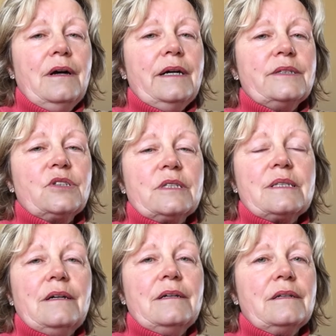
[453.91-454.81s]
I just
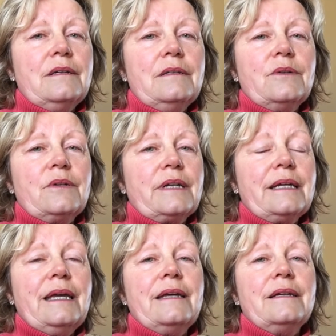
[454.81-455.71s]
thought, Lord, I
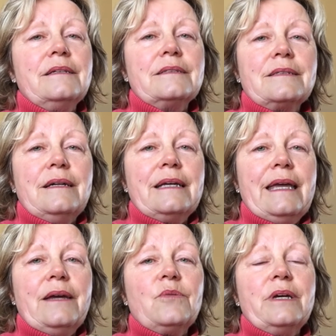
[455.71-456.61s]
can't
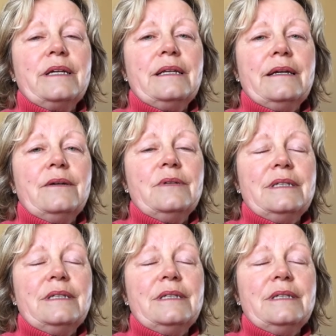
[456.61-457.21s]
right now.